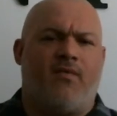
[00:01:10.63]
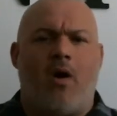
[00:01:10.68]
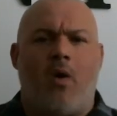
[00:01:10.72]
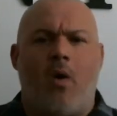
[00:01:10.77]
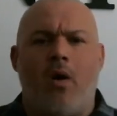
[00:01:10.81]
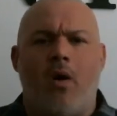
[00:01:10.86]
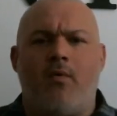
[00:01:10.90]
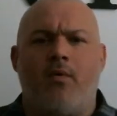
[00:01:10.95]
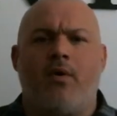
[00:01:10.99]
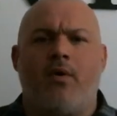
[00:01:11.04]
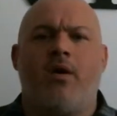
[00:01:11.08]

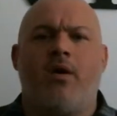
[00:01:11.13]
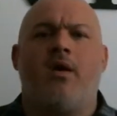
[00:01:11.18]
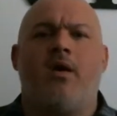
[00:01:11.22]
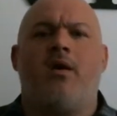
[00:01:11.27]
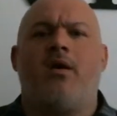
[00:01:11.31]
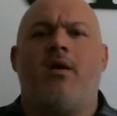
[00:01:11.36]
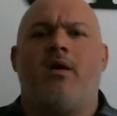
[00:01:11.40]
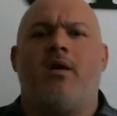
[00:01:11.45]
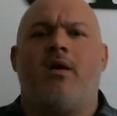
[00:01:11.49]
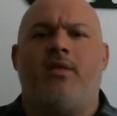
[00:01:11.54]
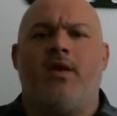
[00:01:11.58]
However,
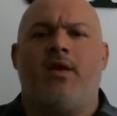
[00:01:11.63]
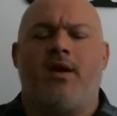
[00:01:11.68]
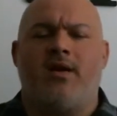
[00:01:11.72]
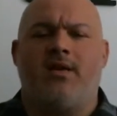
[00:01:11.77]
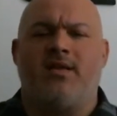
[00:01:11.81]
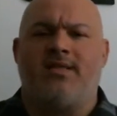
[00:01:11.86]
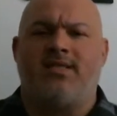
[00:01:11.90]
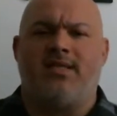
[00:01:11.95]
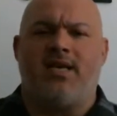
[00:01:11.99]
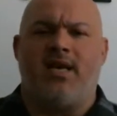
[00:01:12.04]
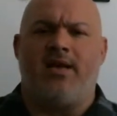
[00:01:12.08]
they're going
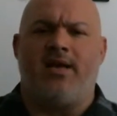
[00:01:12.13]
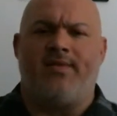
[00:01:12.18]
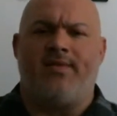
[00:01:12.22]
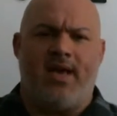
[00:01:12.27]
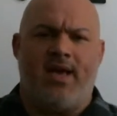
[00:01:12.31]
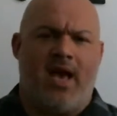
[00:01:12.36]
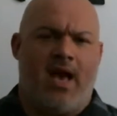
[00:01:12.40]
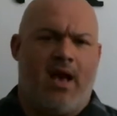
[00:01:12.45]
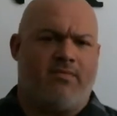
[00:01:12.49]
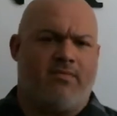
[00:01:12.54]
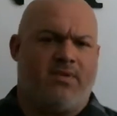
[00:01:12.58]
to say
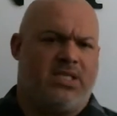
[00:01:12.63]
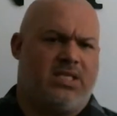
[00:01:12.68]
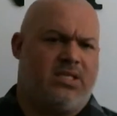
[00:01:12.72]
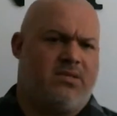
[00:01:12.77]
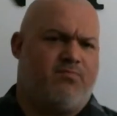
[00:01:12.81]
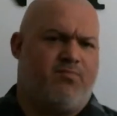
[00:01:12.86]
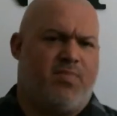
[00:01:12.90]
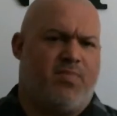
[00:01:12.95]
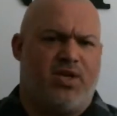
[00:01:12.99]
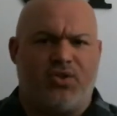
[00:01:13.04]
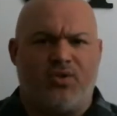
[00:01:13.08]
they have
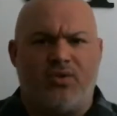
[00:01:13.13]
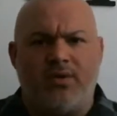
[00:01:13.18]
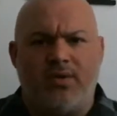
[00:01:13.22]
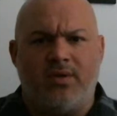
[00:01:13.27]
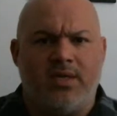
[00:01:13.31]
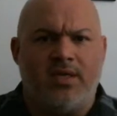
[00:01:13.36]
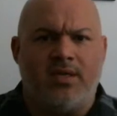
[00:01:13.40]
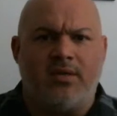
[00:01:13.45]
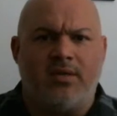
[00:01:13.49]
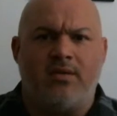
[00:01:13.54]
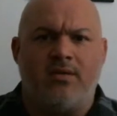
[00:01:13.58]
special
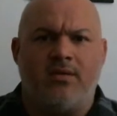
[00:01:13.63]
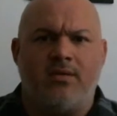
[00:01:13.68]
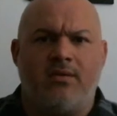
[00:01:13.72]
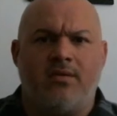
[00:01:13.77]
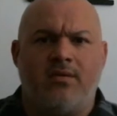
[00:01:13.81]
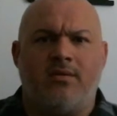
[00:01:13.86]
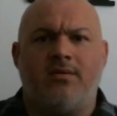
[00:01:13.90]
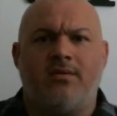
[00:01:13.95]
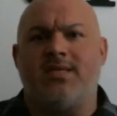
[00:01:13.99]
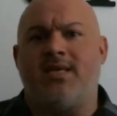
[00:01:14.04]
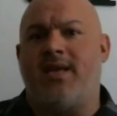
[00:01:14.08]

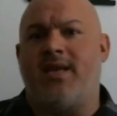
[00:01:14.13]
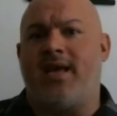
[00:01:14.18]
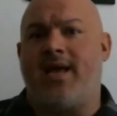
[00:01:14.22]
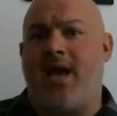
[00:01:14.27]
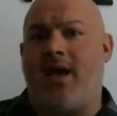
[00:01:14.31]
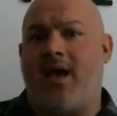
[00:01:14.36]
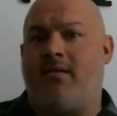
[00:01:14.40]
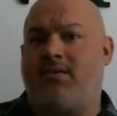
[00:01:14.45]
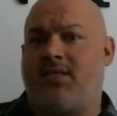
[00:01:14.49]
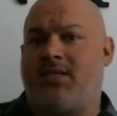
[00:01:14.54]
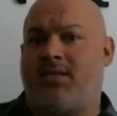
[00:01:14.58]
needles and they
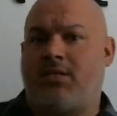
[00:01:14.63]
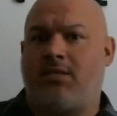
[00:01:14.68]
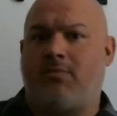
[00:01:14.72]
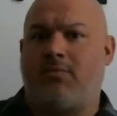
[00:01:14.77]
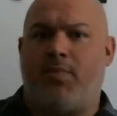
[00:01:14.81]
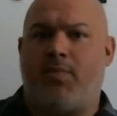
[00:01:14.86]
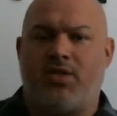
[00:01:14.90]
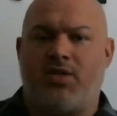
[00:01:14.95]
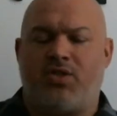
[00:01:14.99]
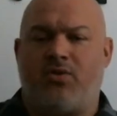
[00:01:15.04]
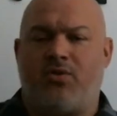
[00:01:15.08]
have
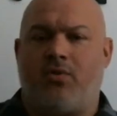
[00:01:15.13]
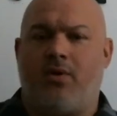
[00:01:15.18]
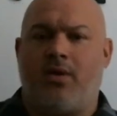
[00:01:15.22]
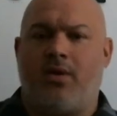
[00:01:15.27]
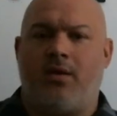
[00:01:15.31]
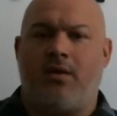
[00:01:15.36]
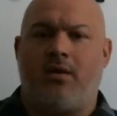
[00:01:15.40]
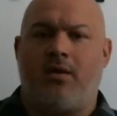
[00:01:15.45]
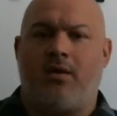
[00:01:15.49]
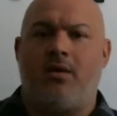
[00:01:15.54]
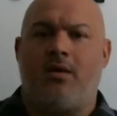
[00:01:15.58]
special
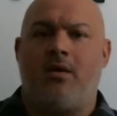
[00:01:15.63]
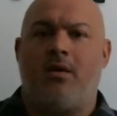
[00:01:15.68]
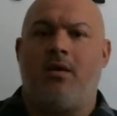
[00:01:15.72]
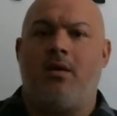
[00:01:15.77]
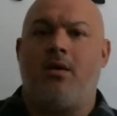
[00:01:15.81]
ink.